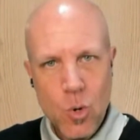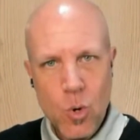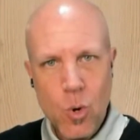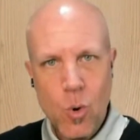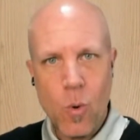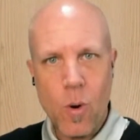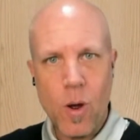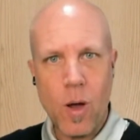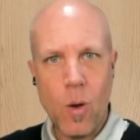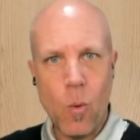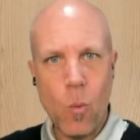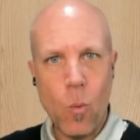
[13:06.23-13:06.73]

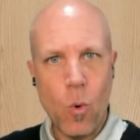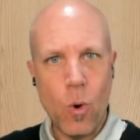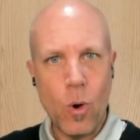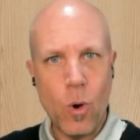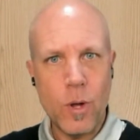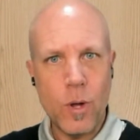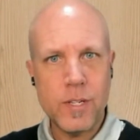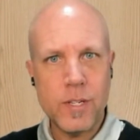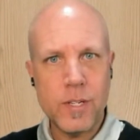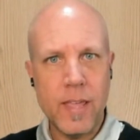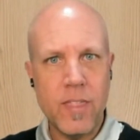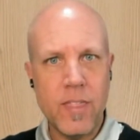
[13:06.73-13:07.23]
who I
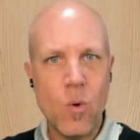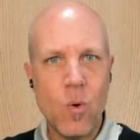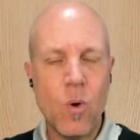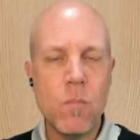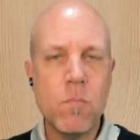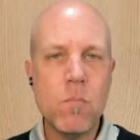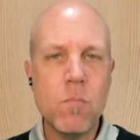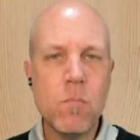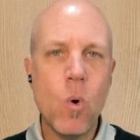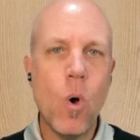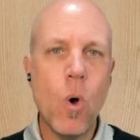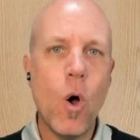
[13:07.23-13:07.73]
was and they were
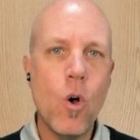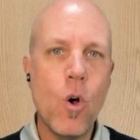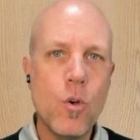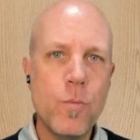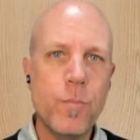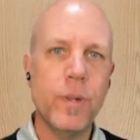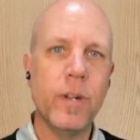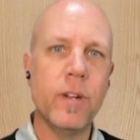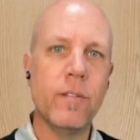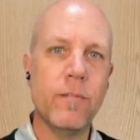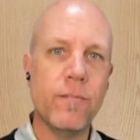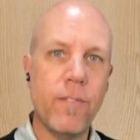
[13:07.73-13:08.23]
more
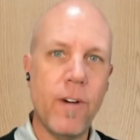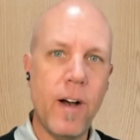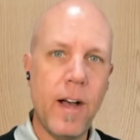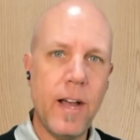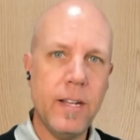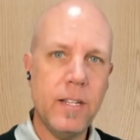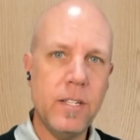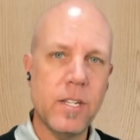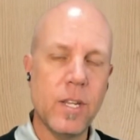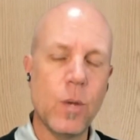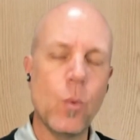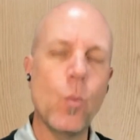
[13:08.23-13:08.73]
open and
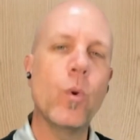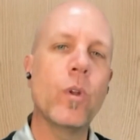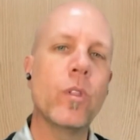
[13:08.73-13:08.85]
inviting,